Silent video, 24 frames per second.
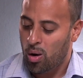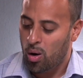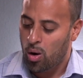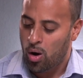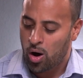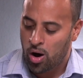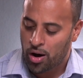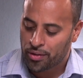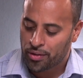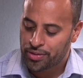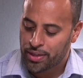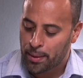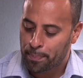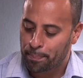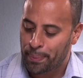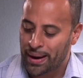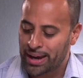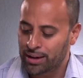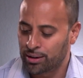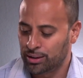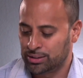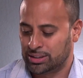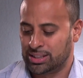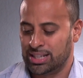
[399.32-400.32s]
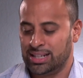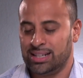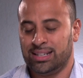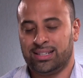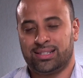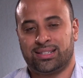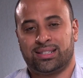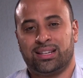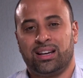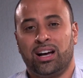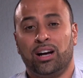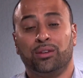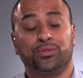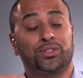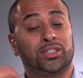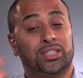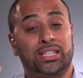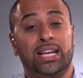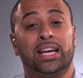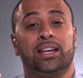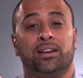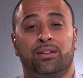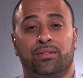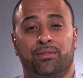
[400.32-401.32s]
all the penalties of
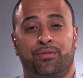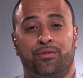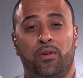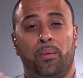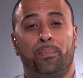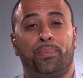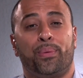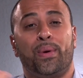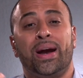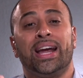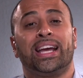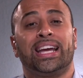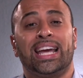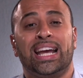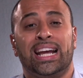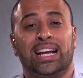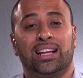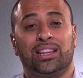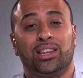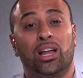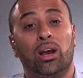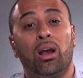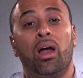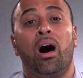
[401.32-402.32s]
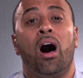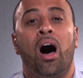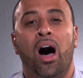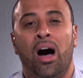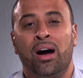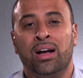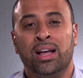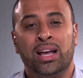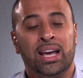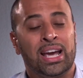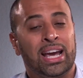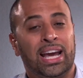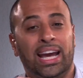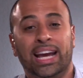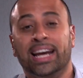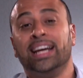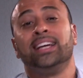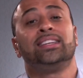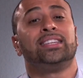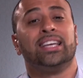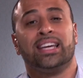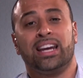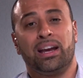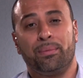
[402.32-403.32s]
sin for breaking the law.
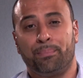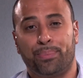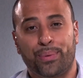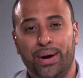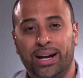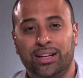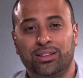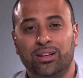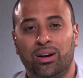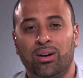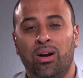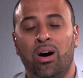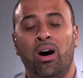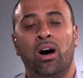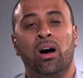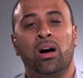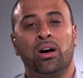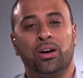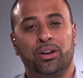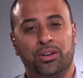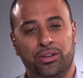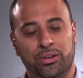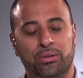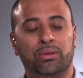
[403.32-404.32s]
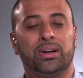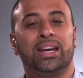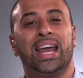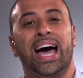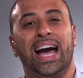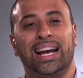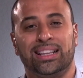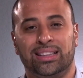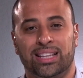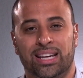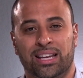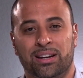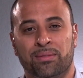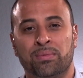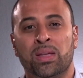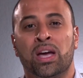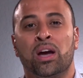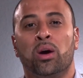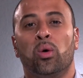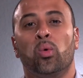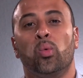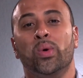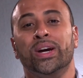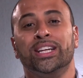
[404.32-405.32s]
He didn't break the law, you and I did.
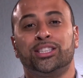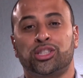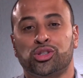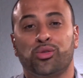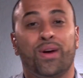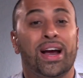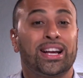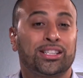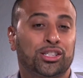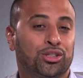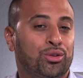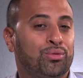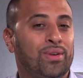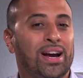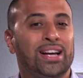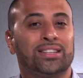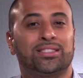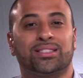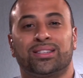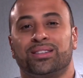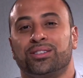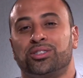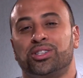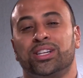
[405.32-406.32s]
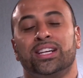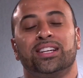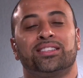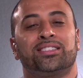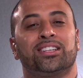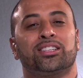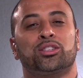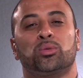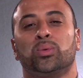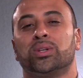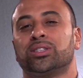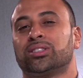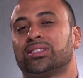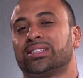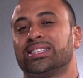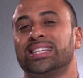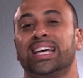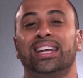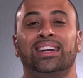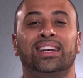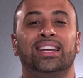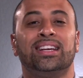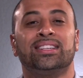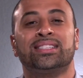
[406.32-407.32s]
We transgress. Jesus was
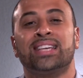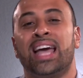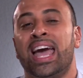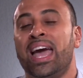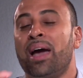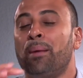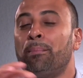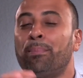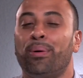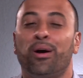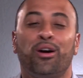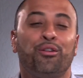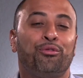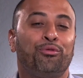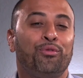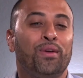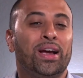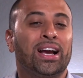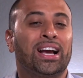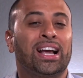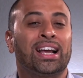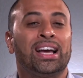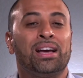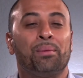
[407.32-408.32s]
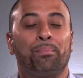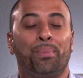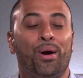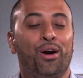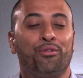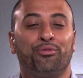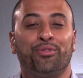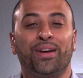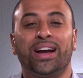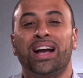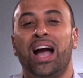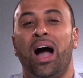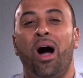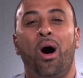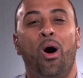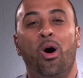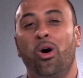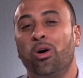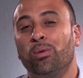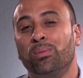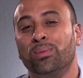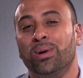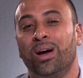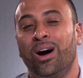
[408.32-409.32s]
sinless, perfect, perfect,
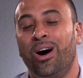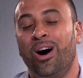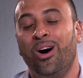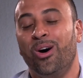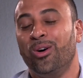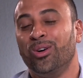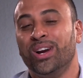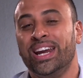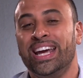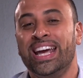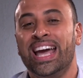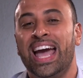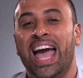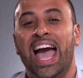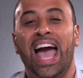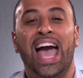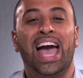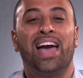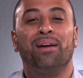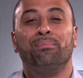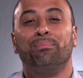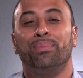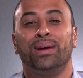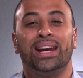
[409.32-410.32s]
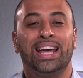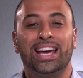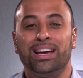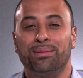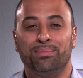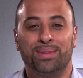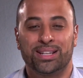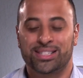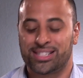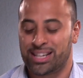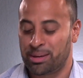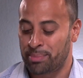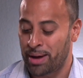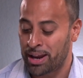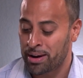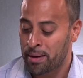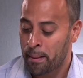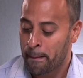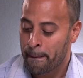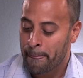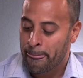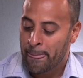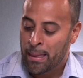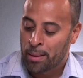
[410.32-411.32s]
home, holy, and blameless. Amen.
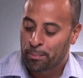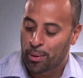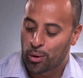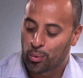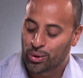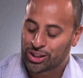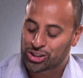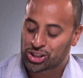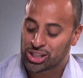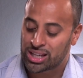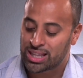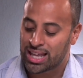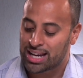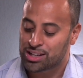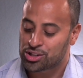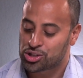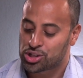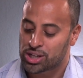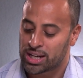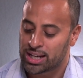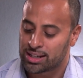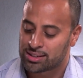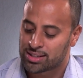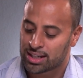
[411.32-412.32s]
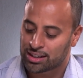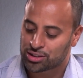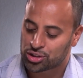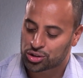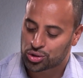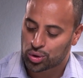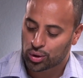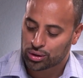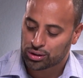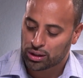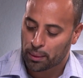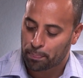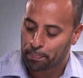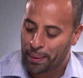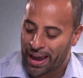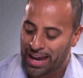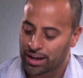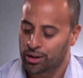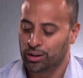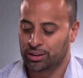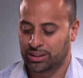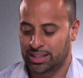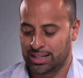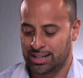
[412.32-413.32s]
But we see that Jesus took the
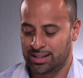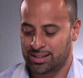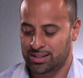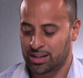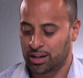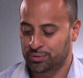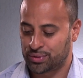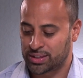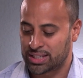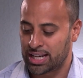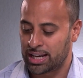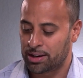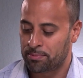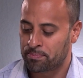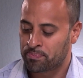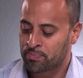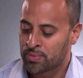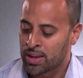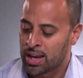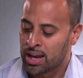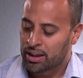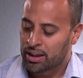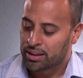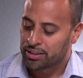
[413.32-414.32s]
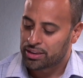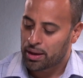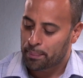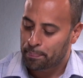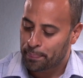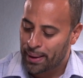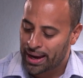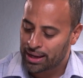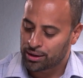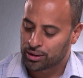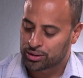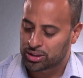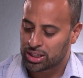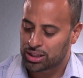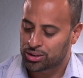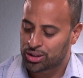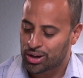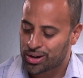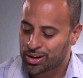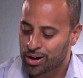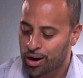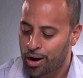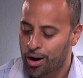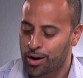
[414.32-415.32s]
penalties of sin, the penalty,
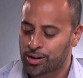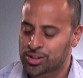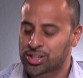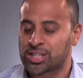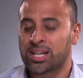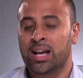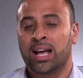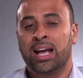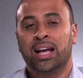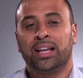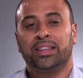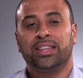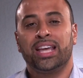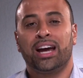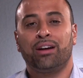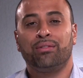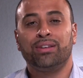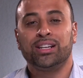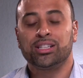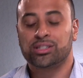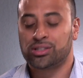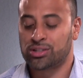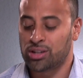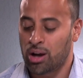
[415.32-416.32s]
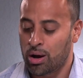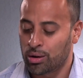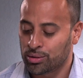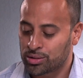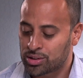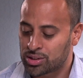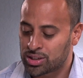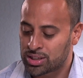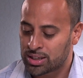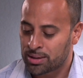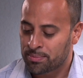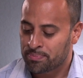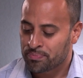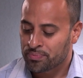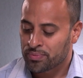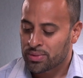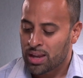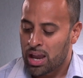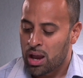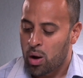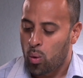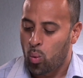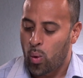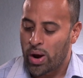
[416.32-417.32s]
the curse that results
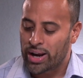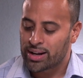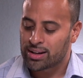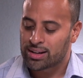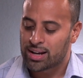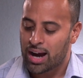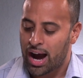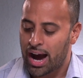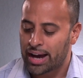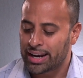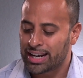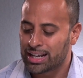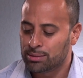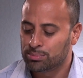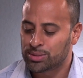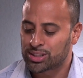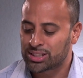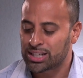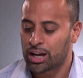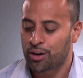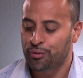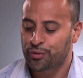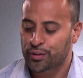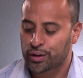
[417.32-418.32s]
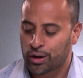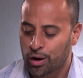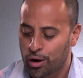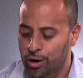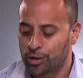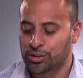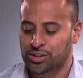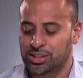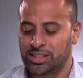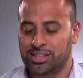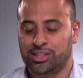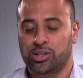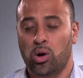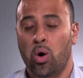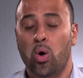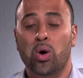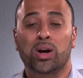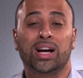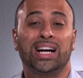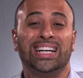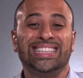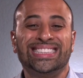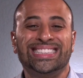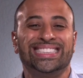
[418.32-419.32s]
when God Himself curses
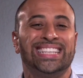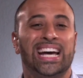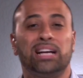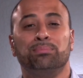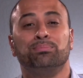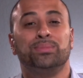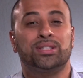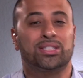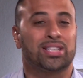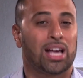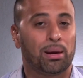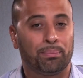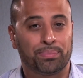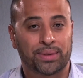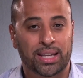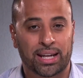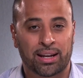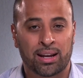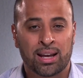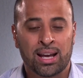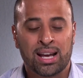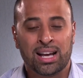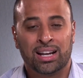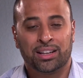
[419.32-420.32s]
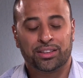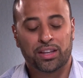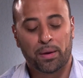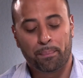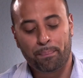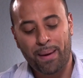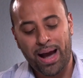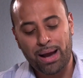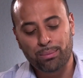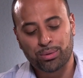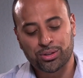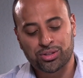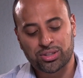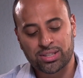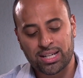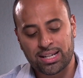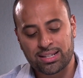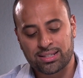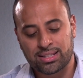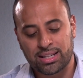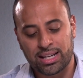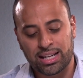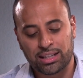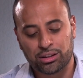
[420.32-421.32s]
or condemns something. The Bible
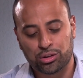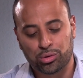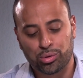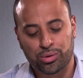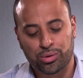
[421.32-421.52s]
says in